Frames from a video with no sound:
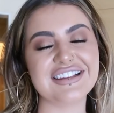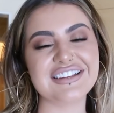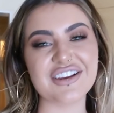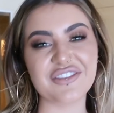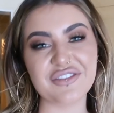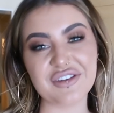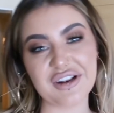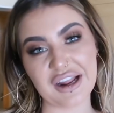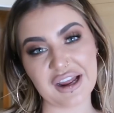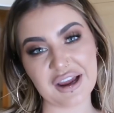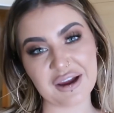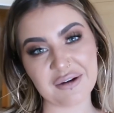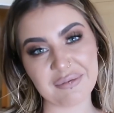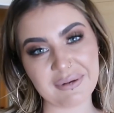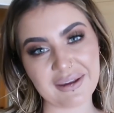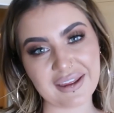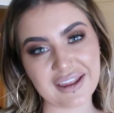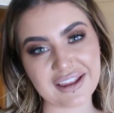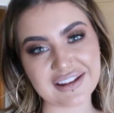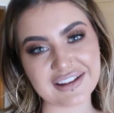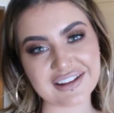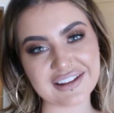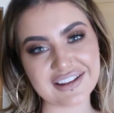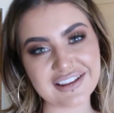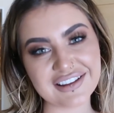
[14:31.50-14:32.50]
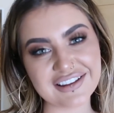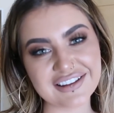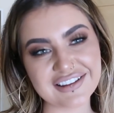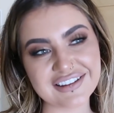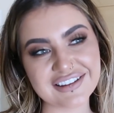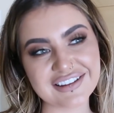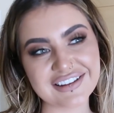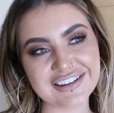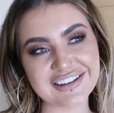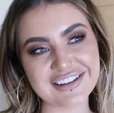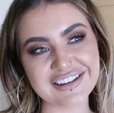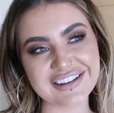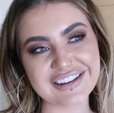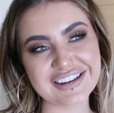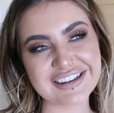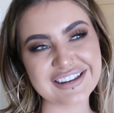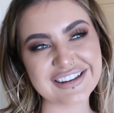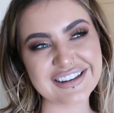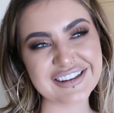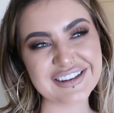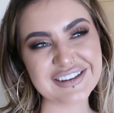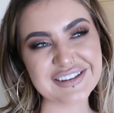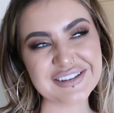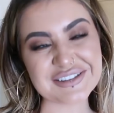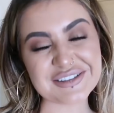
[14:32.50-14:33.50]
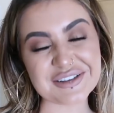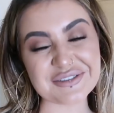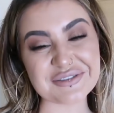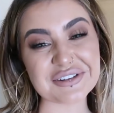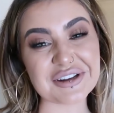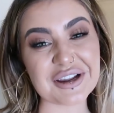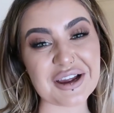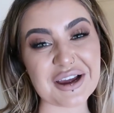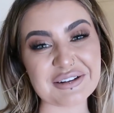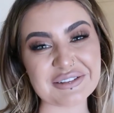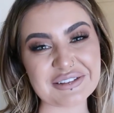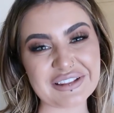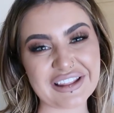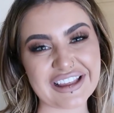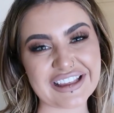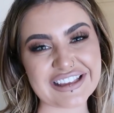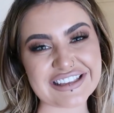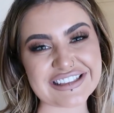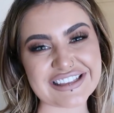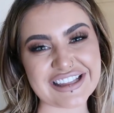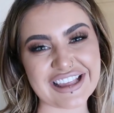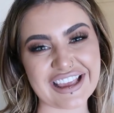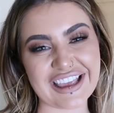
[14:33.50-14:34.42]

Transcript: Something happened. Something happened last